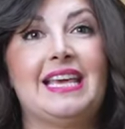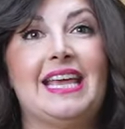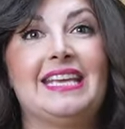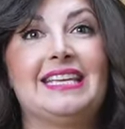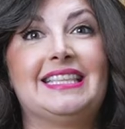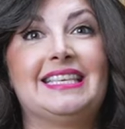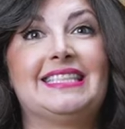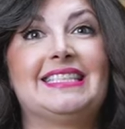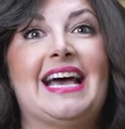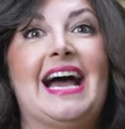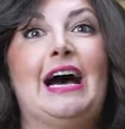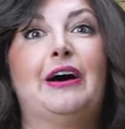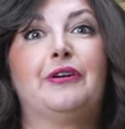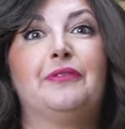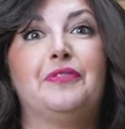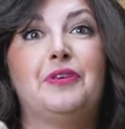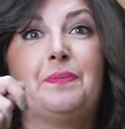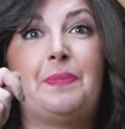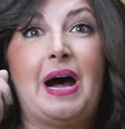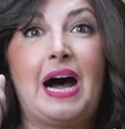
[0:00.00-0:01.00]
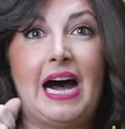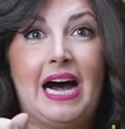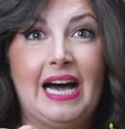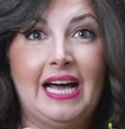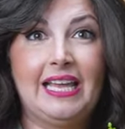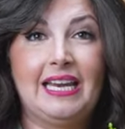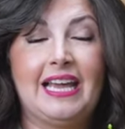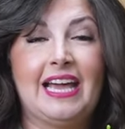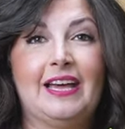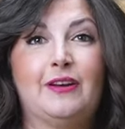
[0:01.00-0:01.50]
take this out of the
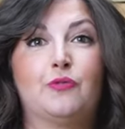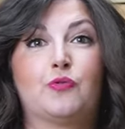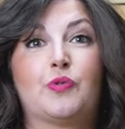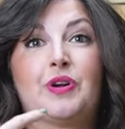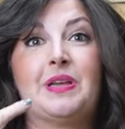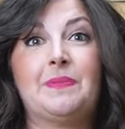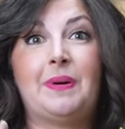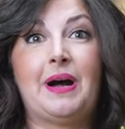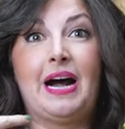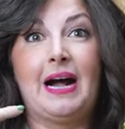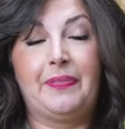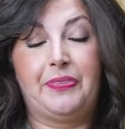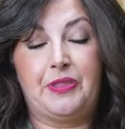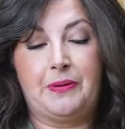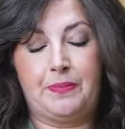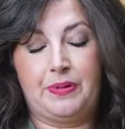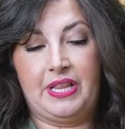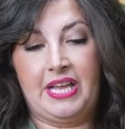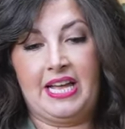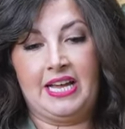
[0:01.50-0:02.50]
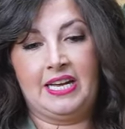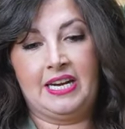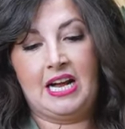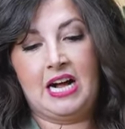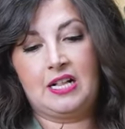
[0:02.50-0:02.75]
pot and repot the plant.